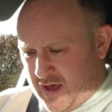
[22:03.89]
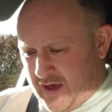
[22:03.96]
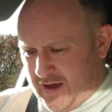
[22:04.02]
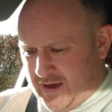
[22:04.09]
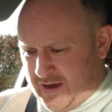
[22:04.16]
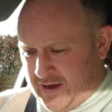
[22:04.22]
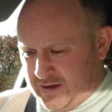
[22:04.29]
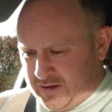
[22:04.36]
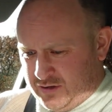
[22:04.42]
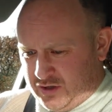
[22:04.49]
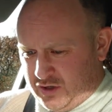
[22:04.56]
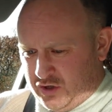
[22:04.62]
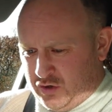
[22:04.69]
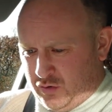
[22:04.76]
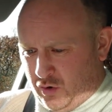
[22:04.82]

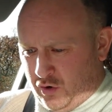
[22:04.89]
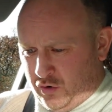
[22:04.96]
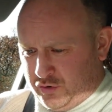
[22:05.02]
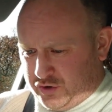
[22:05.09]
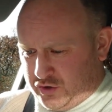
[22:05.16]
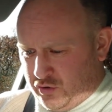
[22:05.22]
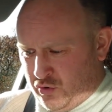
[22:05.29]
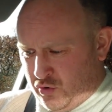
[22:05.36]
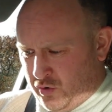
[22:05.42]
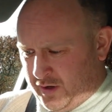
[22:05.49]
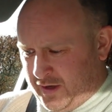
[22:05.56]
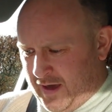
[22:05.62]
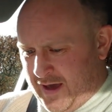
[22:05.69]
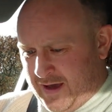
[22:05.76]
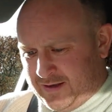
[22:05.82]
And you also
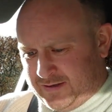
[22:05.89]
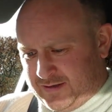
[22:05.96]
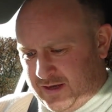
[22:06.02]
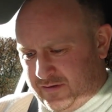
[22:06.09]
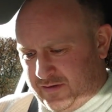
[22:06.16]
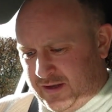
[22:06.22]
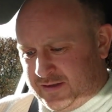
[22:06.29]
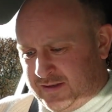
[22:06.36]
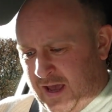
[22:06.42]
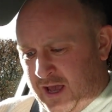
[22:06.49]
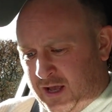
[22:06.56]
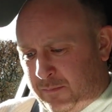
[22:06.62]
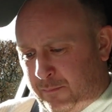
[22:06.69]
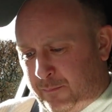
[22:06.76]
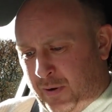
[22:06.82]
get the
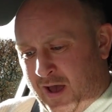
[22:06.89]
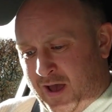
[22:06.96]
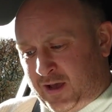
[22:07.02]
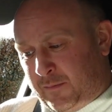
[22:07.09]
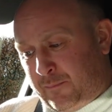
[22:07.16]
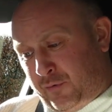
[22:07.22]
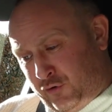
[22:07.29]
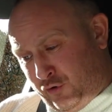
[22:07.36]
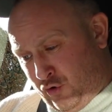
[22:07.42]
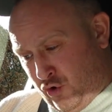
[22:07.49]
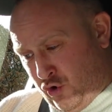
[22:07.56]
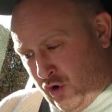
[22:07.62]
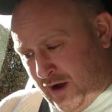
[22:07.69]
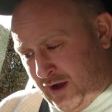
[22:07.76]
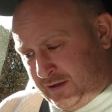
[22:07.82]
Tech Pack
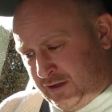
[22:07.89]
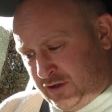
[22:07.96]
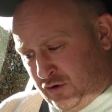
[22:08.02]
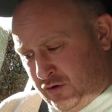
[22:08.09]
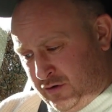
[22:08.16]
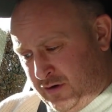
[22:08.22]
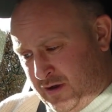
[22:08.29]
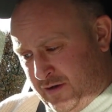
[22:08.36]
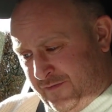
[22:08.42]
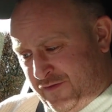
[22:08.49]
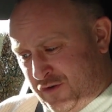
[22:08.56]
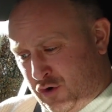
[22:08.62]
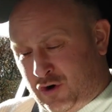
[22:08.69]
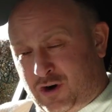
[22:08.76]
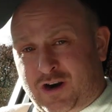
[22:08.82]
Pro added on
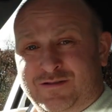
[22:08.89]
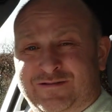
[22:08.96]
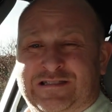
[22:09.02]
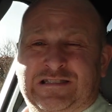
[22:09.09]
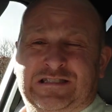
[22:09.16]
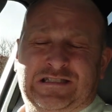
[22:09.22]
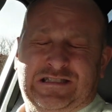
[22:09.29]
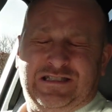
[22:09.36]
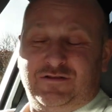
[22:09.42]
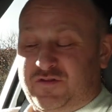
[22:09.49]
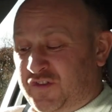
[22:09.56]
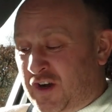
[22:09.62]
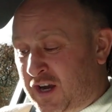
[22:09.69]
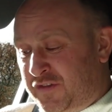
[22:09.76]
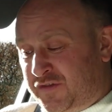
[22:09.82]
for
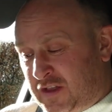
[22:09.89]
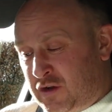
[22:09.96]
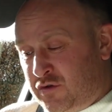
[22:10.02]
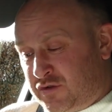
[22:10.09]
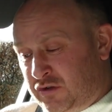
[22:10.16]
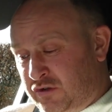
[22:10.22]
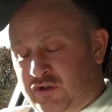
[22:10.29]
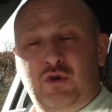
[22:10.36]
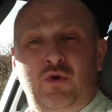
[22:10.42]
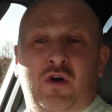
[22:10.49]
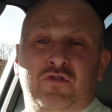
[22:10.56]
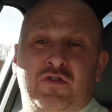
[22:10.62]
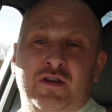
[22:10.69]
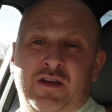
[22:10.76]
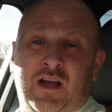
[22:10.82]

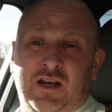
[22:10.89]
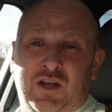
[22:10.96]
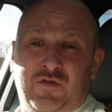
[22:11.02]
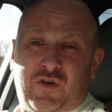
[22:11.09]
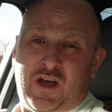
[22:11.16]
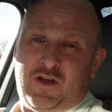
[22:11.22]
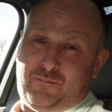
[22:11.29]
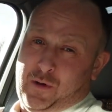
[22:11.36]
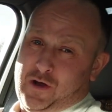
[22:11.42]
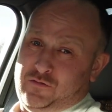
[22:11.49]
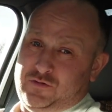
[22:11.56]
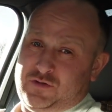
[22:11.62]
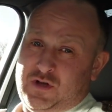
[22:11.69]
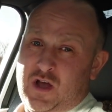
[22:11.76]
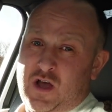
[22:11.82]

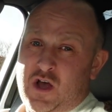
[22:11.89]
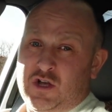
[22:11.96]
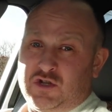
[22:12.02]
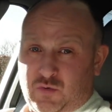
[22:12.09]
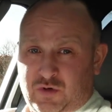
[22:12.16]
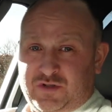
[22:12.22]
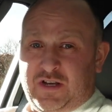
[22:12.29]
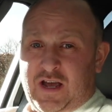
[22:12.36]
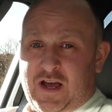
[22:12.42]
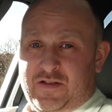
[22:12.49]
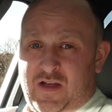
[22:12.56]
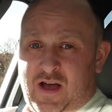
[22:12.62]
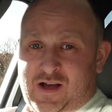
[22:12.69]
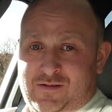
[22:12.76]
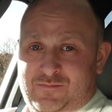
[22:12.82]
£5,295. So what do you get
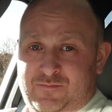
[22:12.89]
in that?